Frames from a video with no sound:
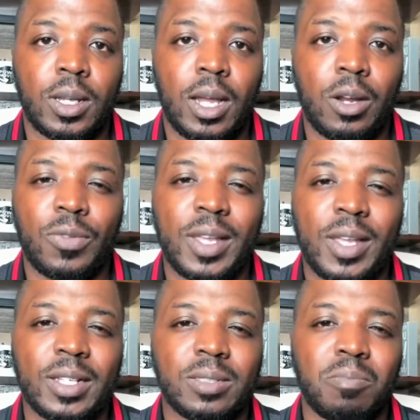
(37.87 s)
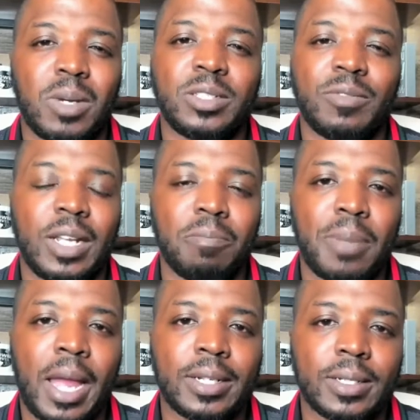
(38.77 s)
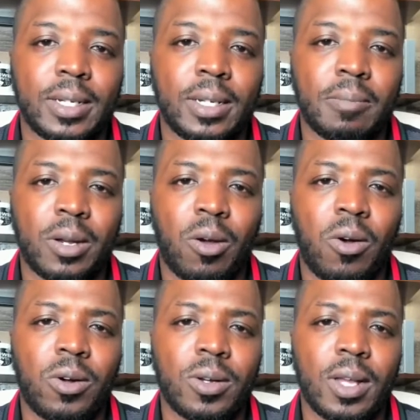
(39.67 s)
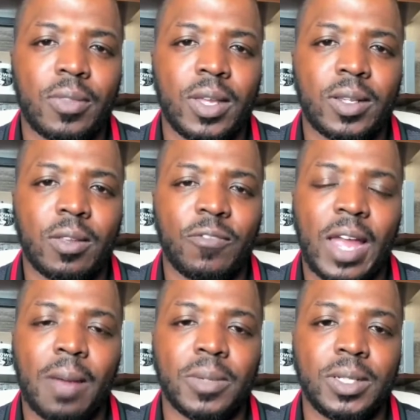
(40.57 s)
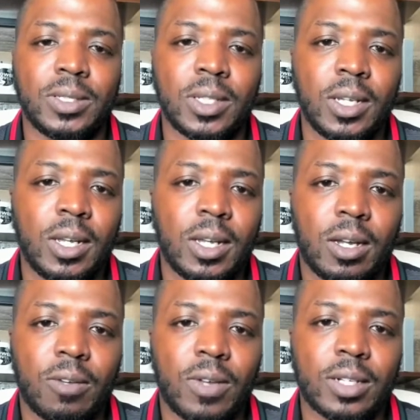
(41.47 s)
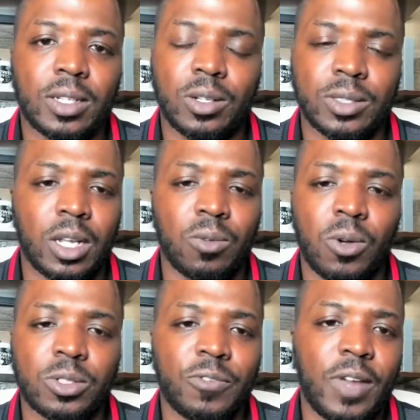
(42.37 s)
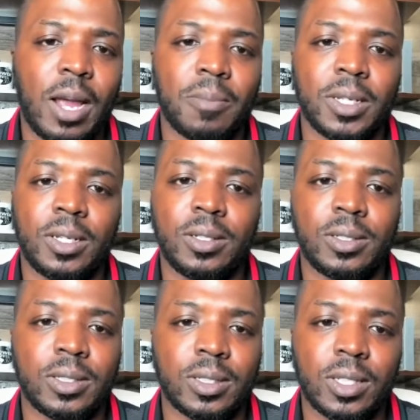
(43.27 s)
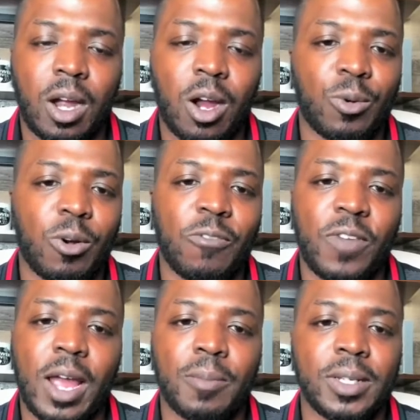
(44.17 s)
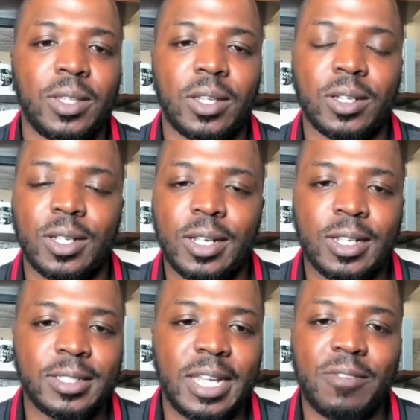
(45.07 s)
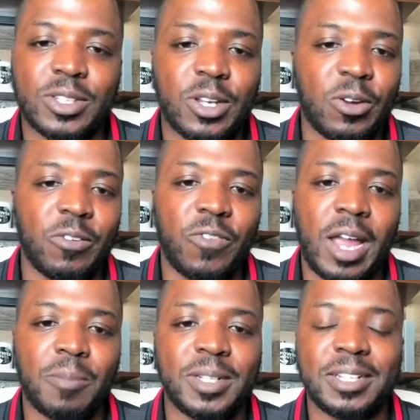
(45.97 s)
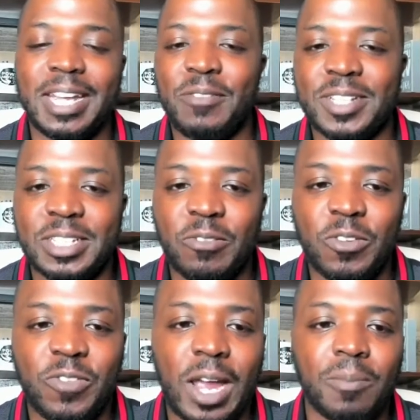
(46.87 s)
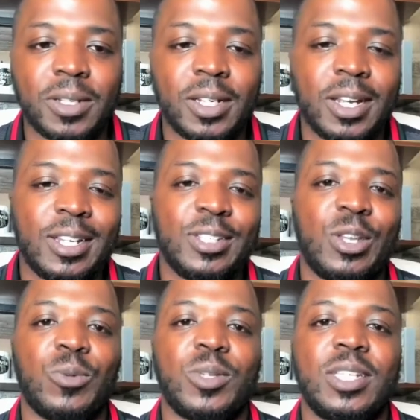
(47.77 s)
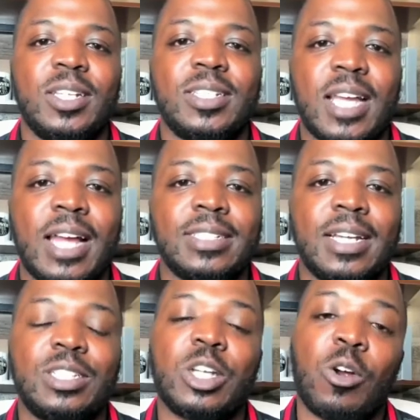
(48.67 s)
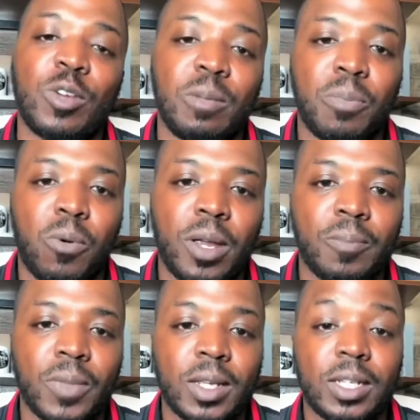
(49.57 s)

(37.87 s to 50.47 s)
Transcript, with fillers: I don't think it's much of an impact um, at all. I think the families of like the De La Rosa family, the, the Hargrove family, the David Turner family, the David Silva family don't see this as a turning point.